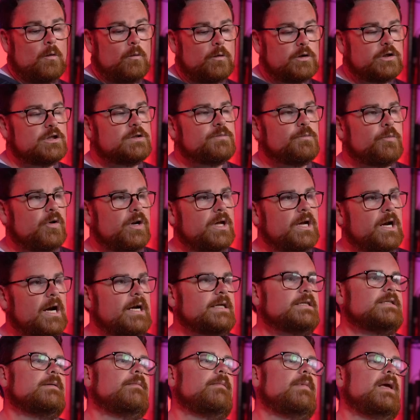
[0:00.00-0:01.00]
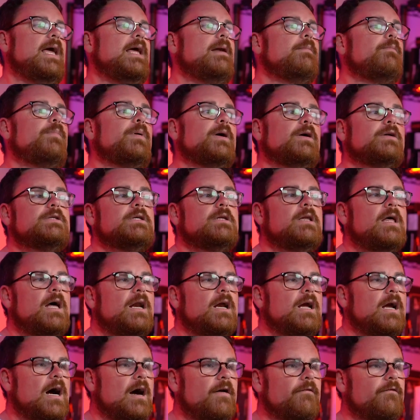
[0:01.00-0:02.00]
which is pretty awesome and builds a lot of
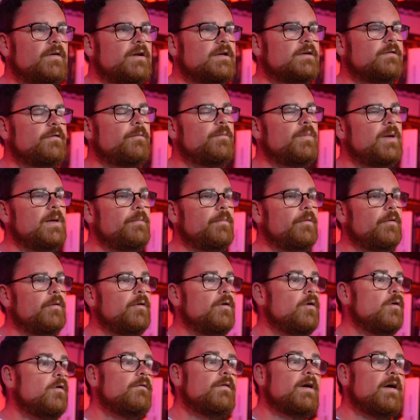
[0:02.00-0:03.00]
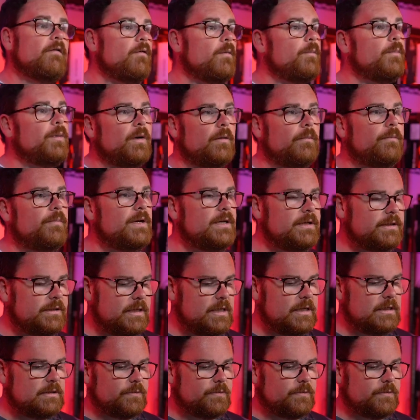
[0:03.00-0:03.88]
confidence for people who've never built PCs